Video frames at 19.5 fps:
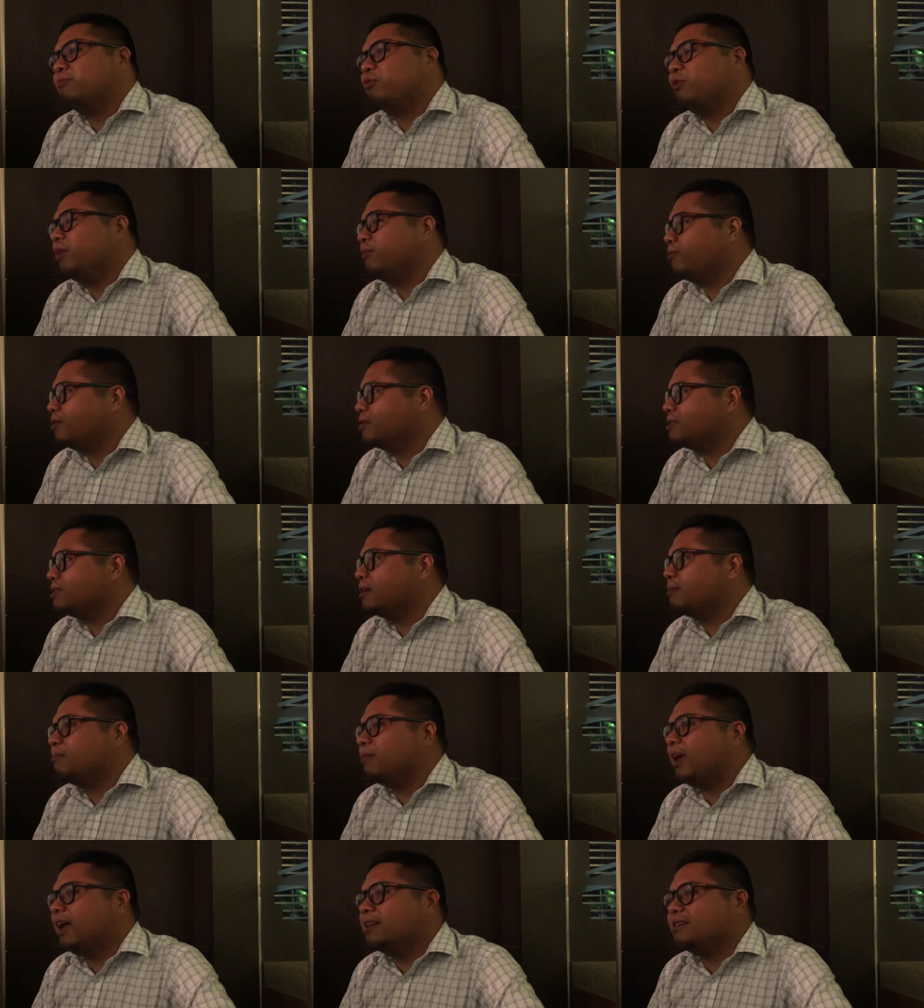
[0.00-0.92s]
well, for
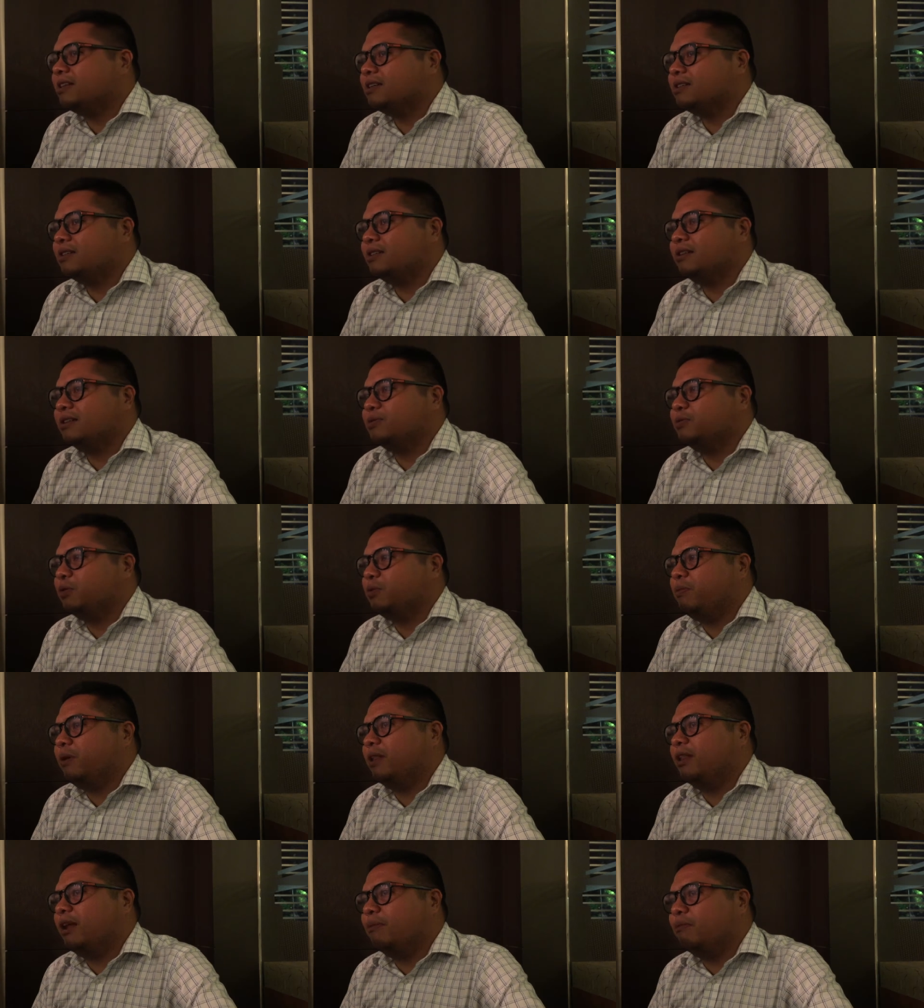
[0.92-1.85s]
some cases, this
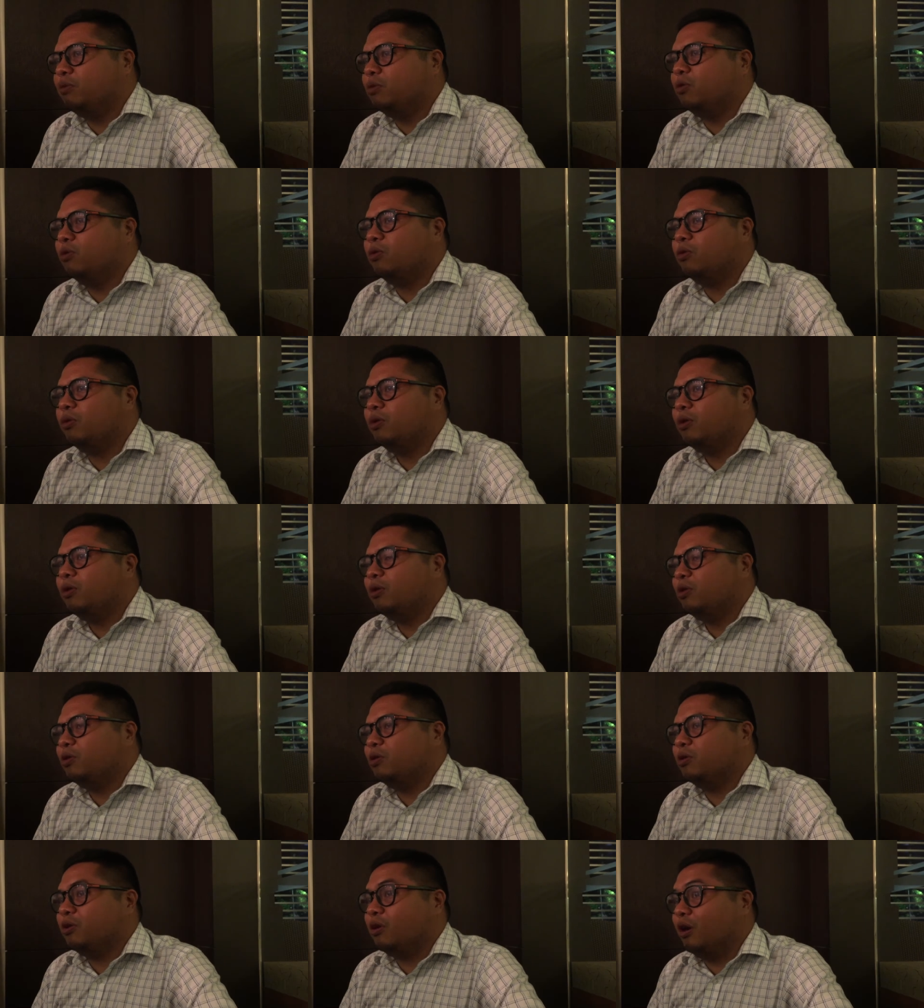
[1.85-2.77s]
would be taboo
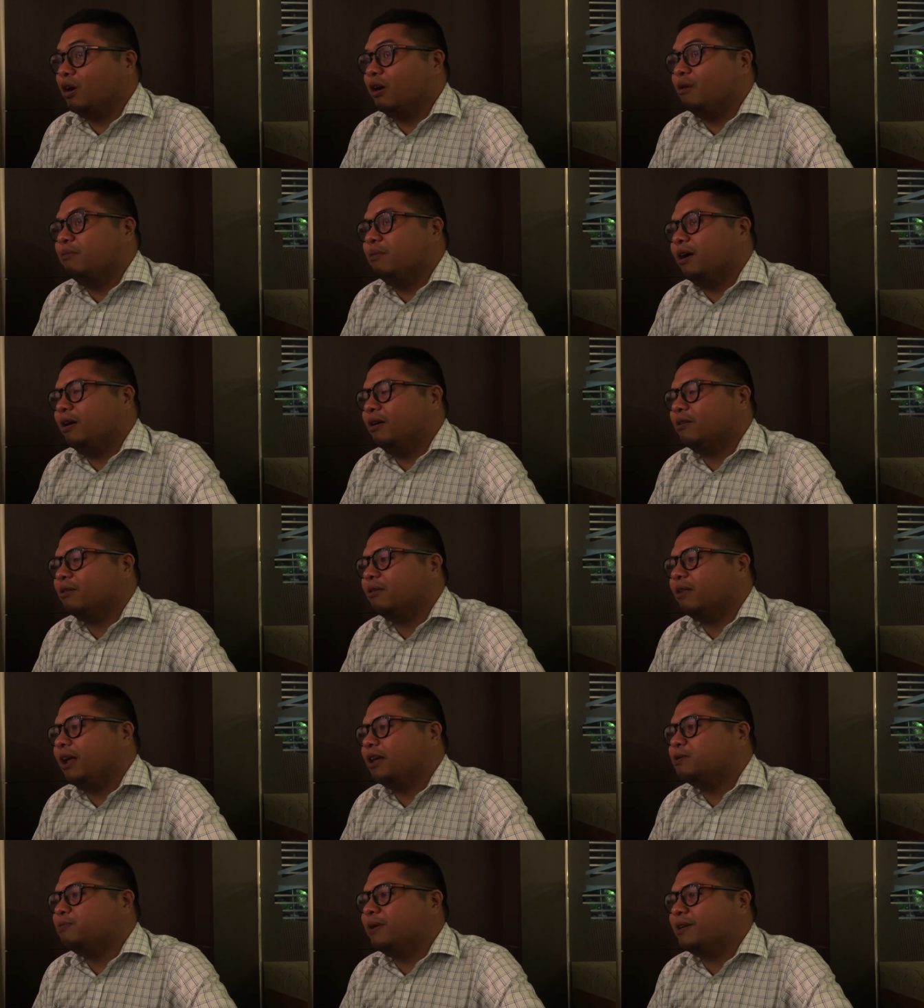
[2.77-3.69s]
to talk about,
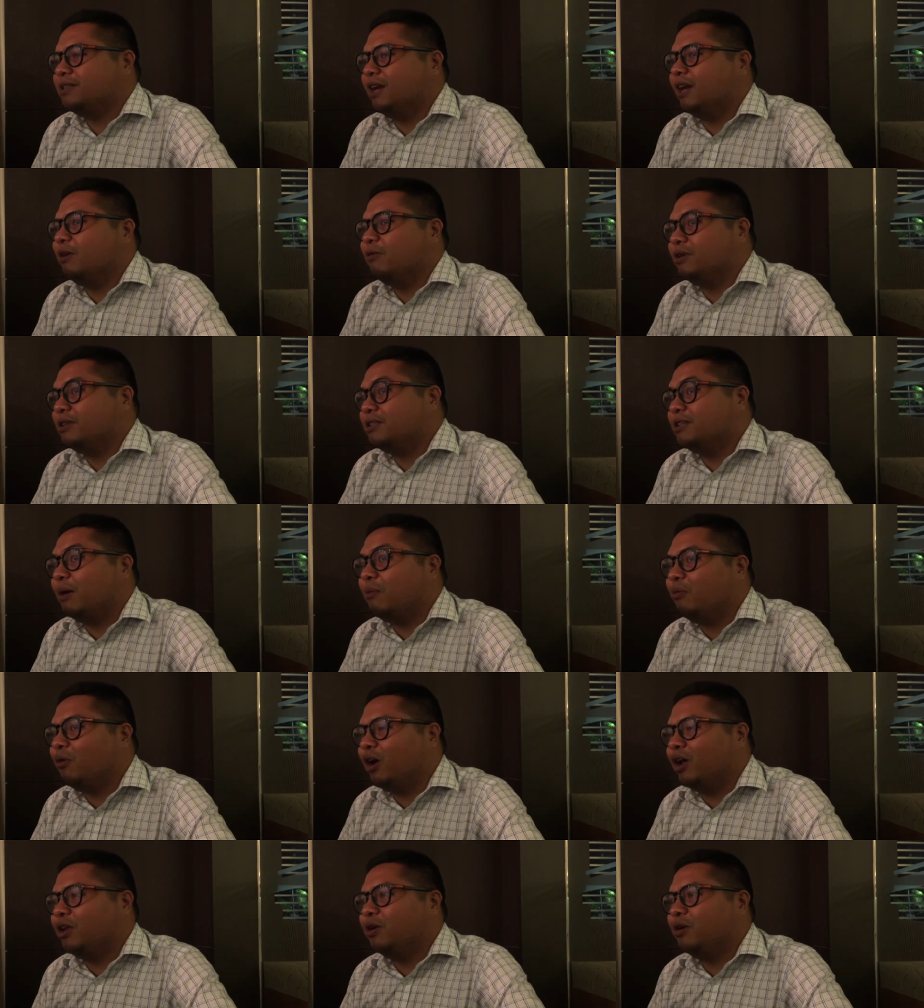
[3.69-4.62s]
especially with
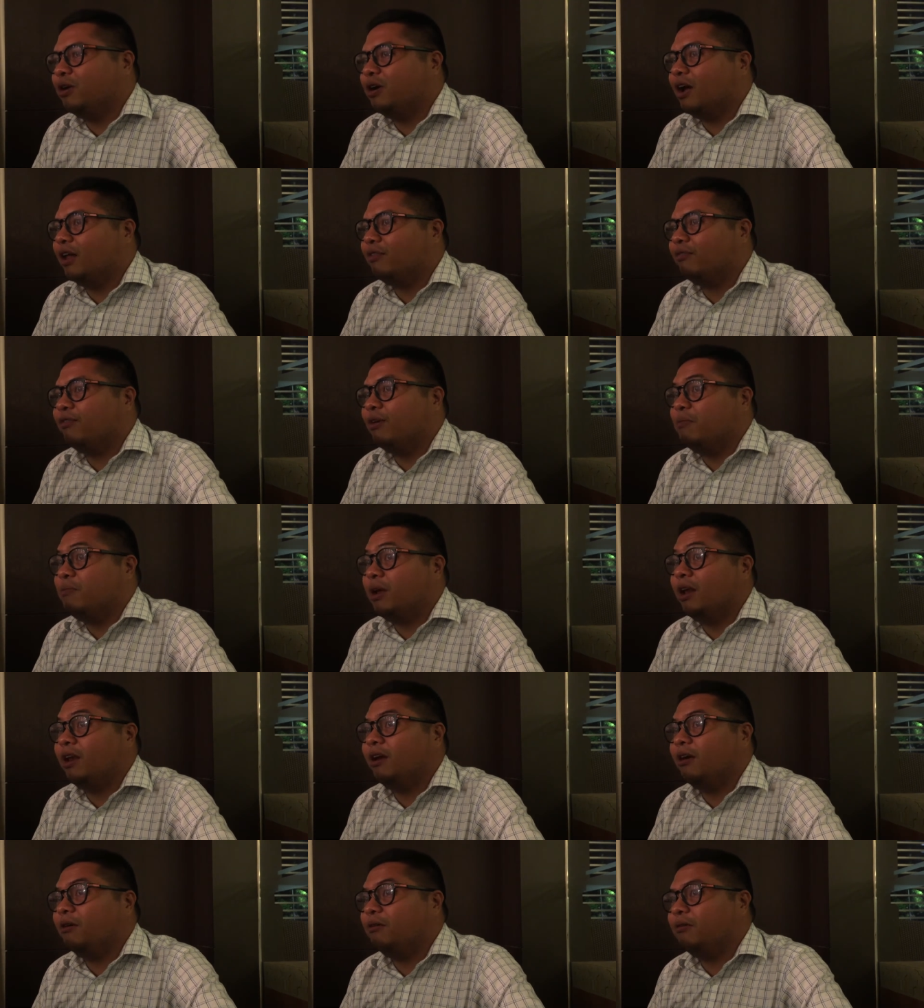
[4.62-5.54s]
someone you're not
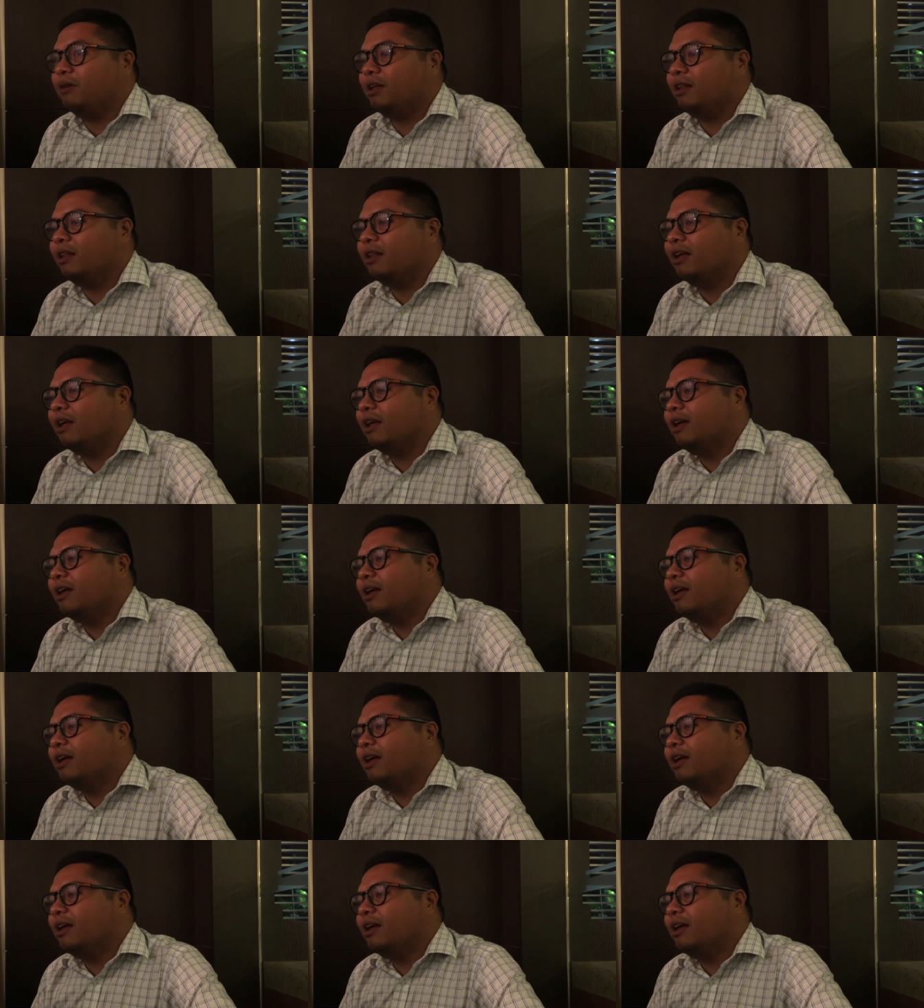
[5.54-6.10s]
familiar with.